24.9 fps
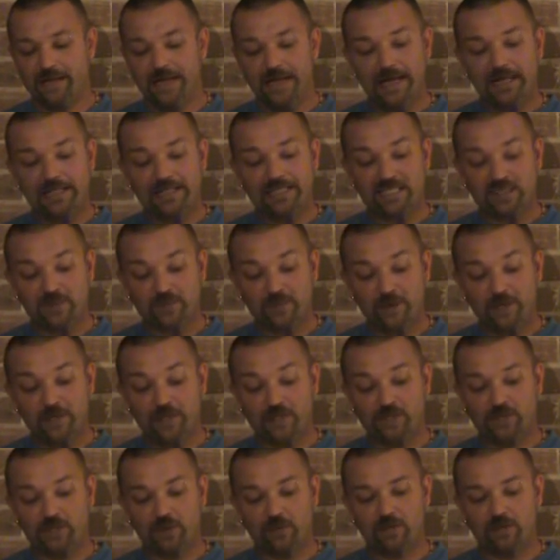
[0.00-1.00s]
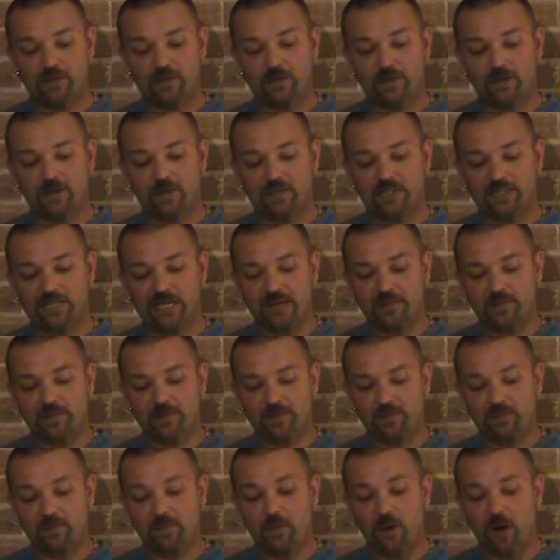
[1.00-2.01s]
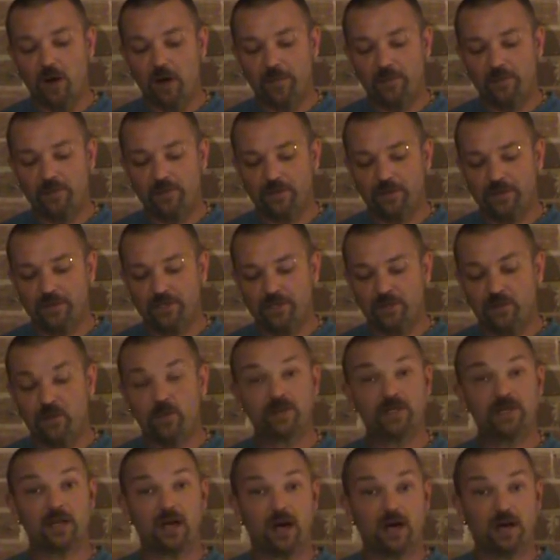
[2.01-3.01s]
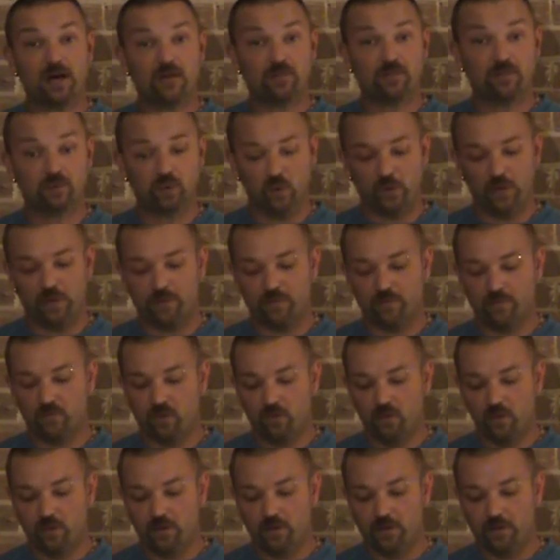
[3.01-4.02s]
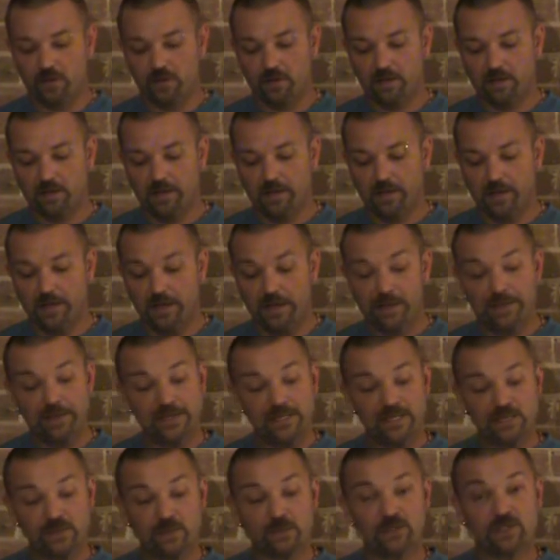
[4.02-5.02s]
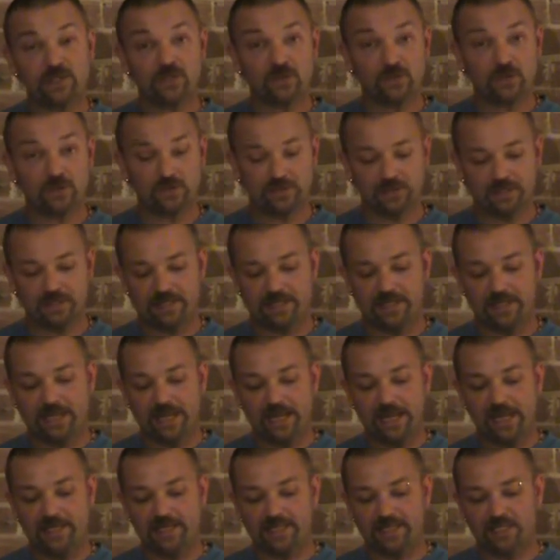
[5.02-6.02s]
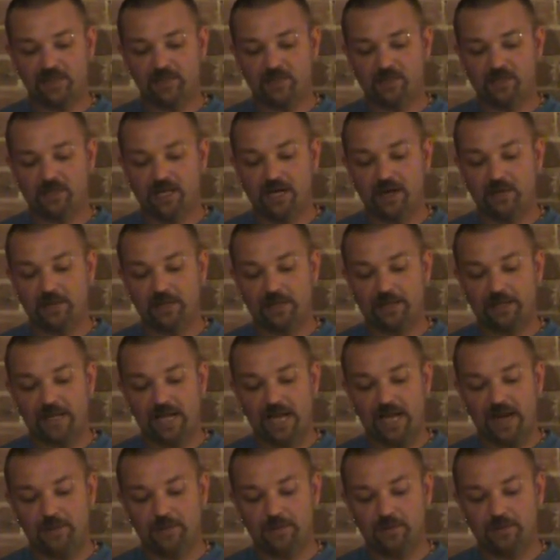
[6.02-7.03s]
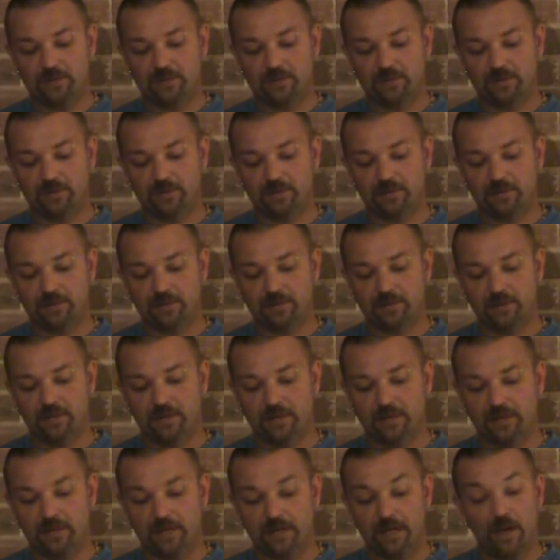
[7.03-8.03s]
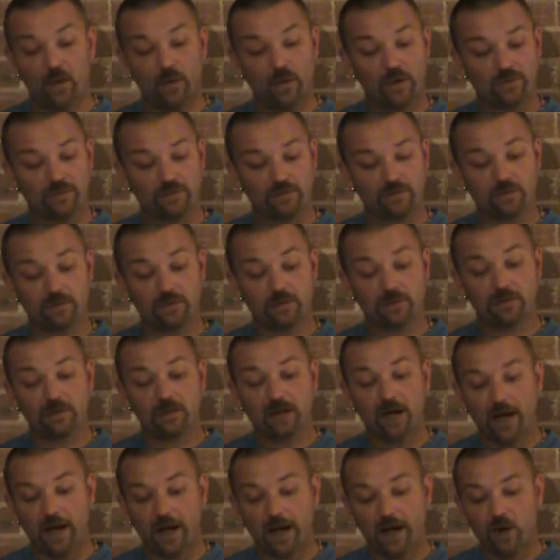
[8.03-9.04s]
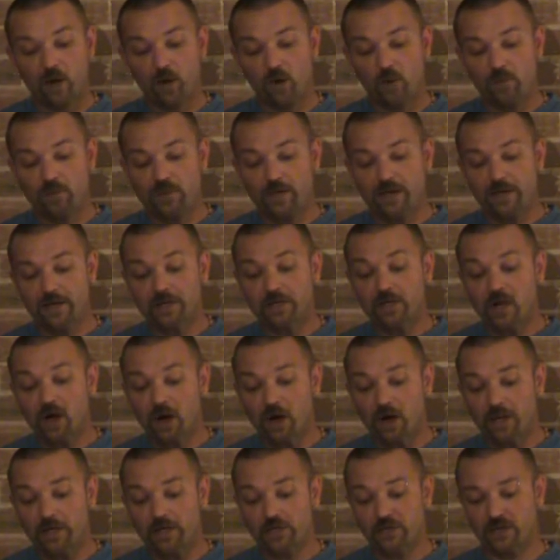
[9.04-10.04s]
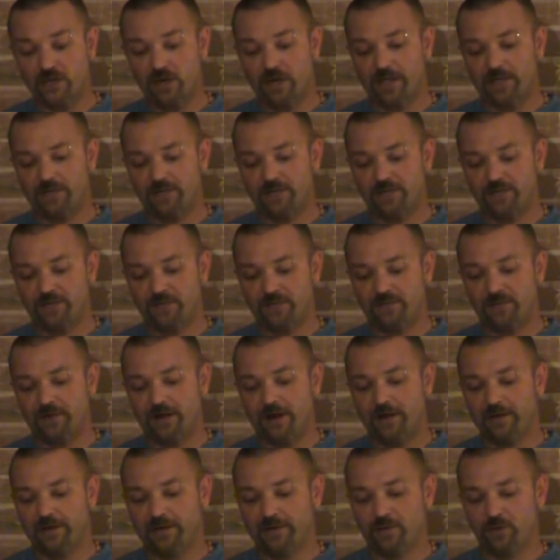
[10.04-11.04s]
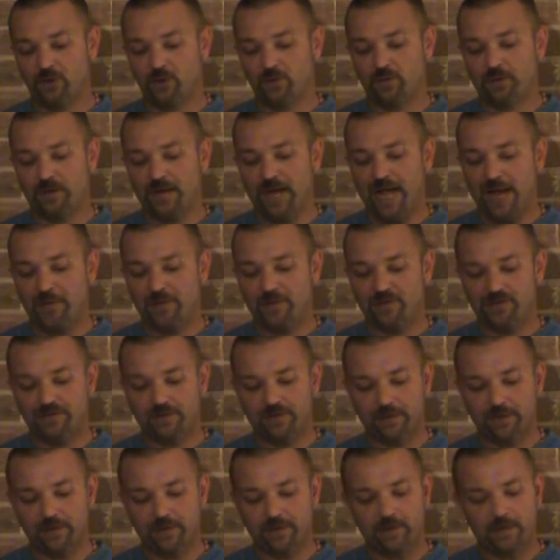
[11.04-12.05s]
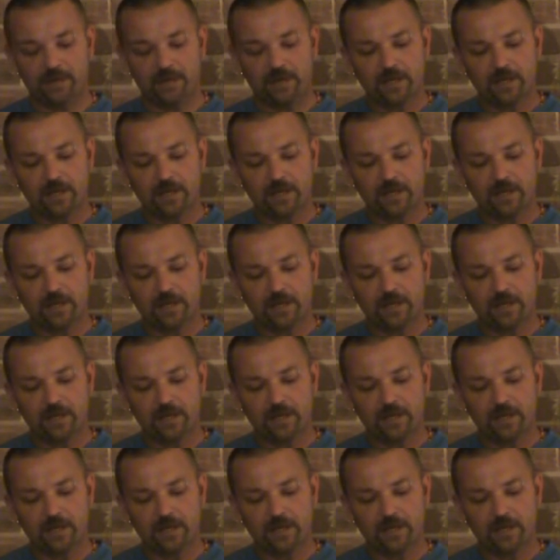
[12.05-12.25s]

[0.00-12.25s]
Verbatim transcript: especially when a large segment of the population was unemployed and broke. This was certainly the case in the Malawian capital. However, I hope that in contrast to this violent urban atmosphere,